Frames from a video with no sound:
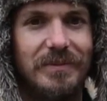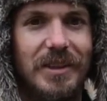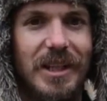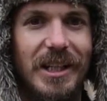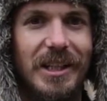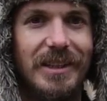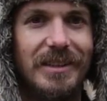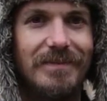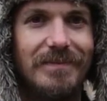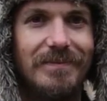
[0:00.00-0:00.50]

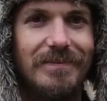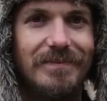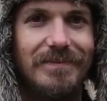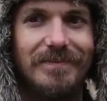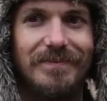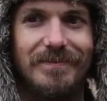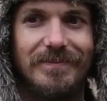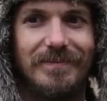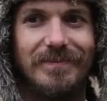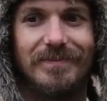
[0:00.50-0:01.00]
could
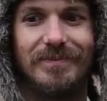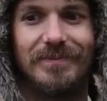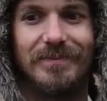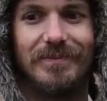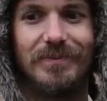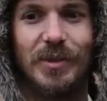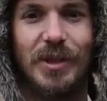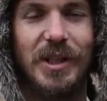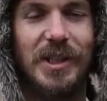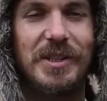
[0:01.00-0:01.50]

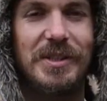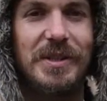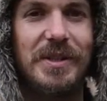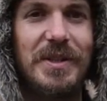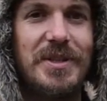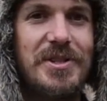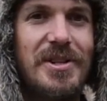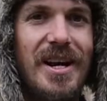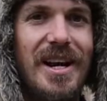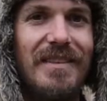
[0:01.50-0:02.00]
work a
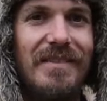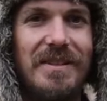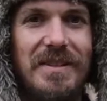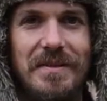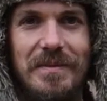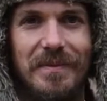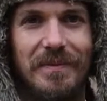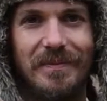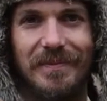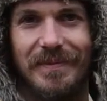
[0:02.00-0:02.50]
screwdriver
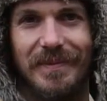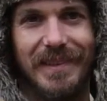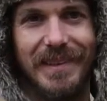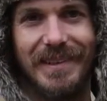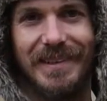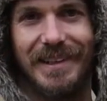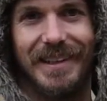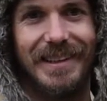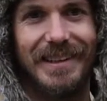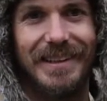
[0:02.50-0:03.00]

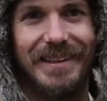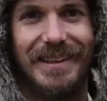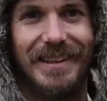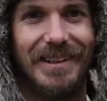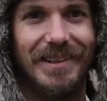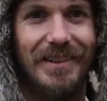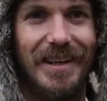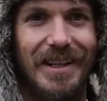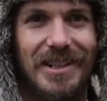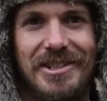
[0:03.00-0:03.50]
and, like,
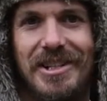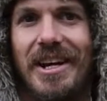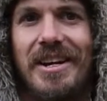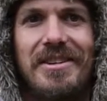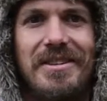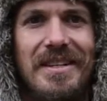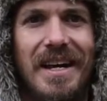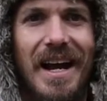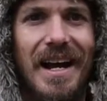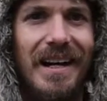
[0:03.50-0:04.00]
I could change
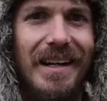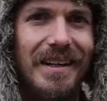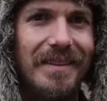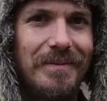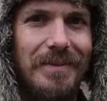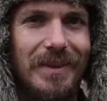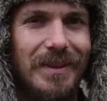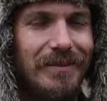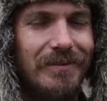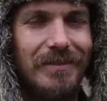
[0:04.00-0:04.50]
a tire,
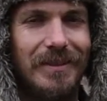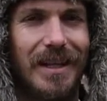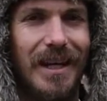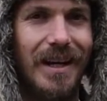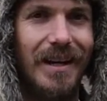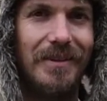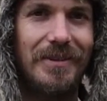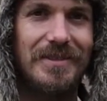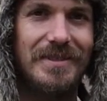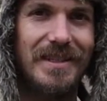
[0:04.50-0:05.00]
but
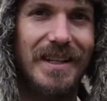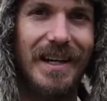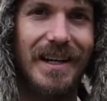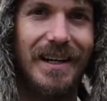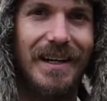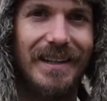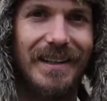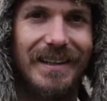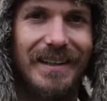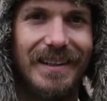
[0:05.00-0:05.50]
yeah, I was
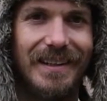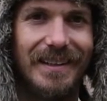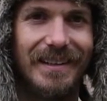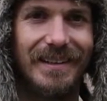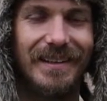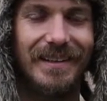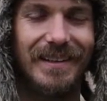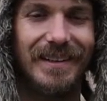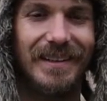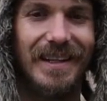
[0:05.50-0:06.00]
not
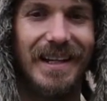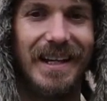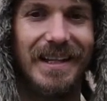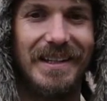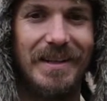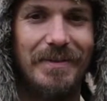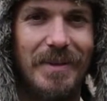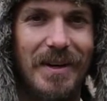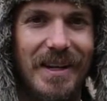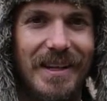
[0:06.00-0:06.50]
a
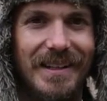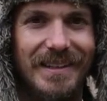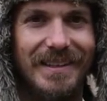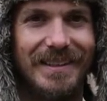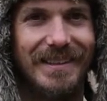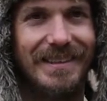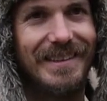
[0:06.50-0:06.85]
handyman.